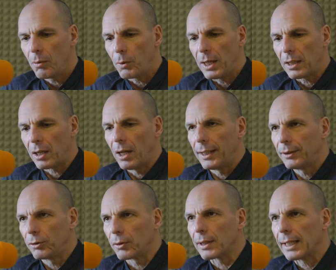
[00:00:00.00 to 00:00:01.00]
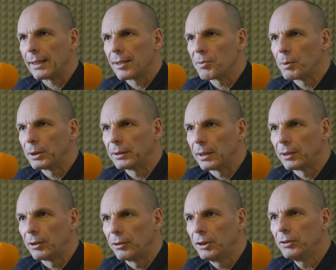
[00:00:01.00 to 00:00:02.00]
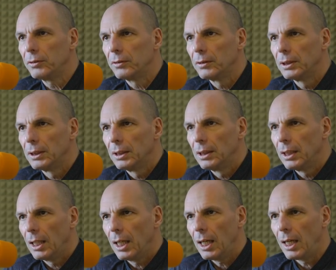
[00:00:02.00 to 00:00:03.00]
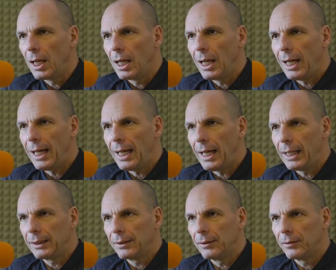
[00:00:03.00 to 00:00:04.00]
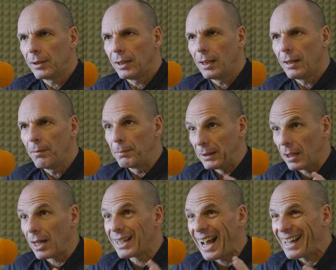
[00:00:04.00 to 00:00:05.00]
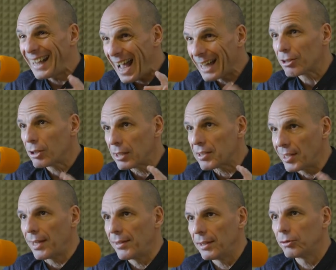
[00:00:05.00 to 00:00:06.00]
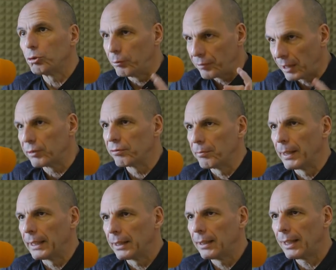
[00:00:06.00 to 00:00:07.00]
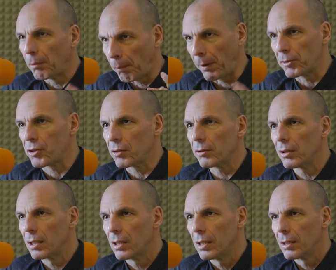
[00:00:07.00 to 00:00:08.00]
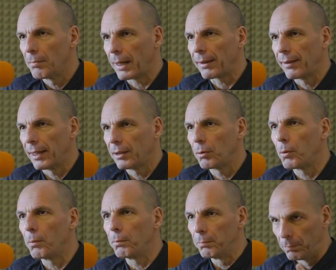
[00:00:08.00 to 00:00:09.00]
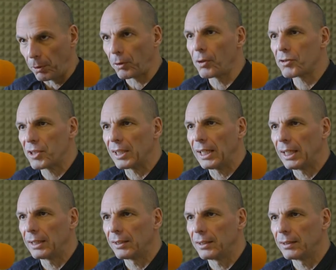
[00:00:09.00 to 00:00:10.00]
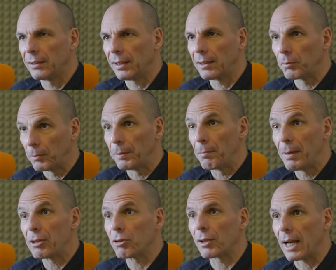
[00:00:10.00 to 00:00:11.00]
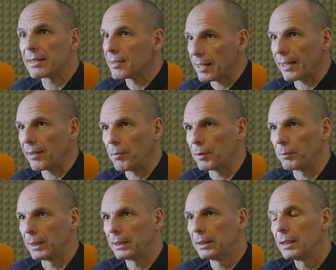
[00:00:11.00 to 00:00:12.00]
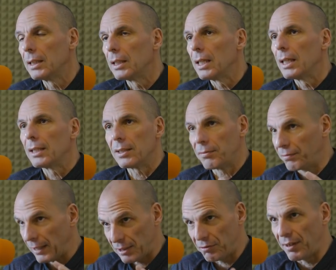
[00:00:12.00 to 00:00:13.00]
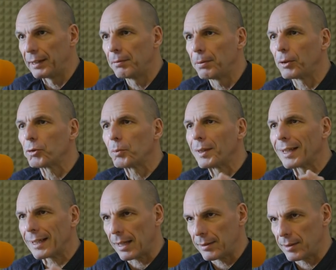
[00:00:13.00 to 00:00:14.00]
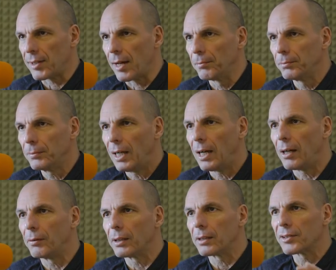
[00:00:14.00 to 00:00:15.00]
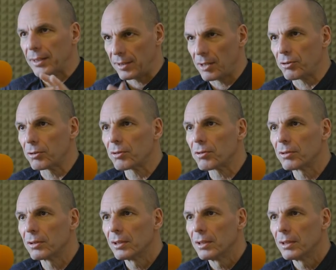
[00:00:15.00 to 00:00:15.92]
we are going to create this monetary union. And Mitterrand had actually said that to a friend of mine in person back then, who prognosticated that there would be a major crisis like the one we had. He said, that's fine, because when the crisis comes, our successors,